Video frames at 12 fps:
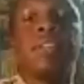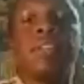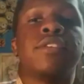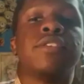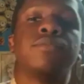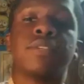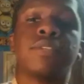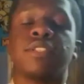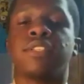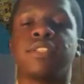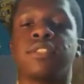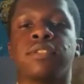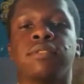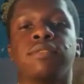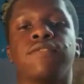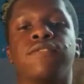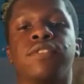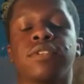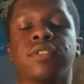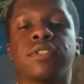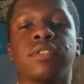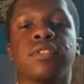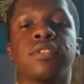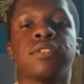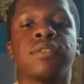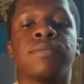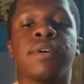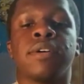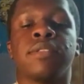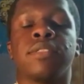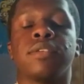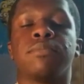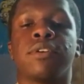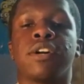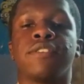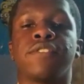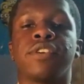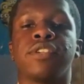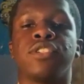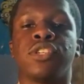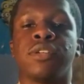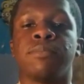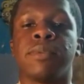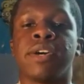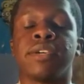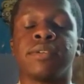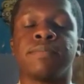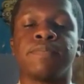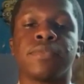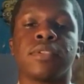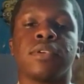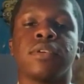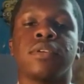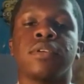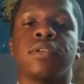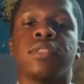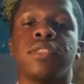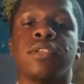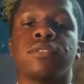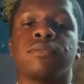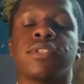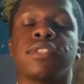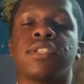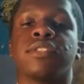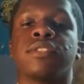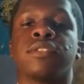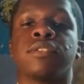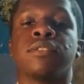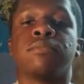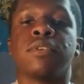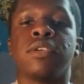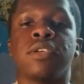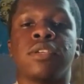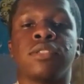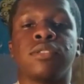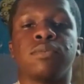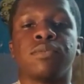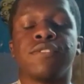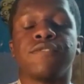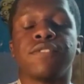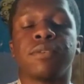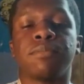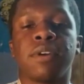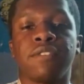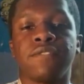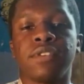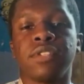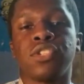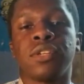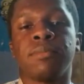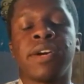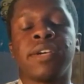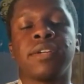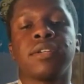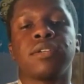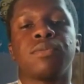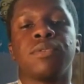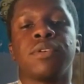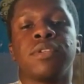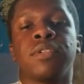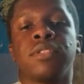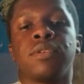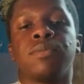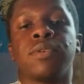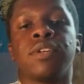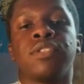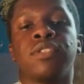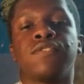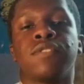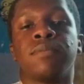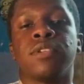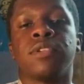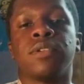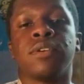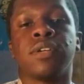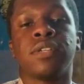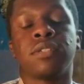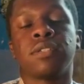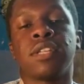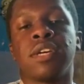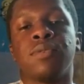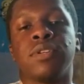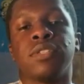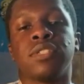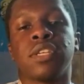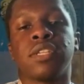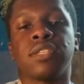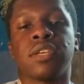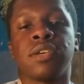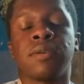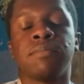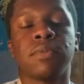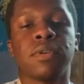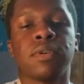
week's lesson focuses around the prophet Jeremiah. This week's lesson begins with the prophet Jeremiah quoting the words from the Lord that were said to him,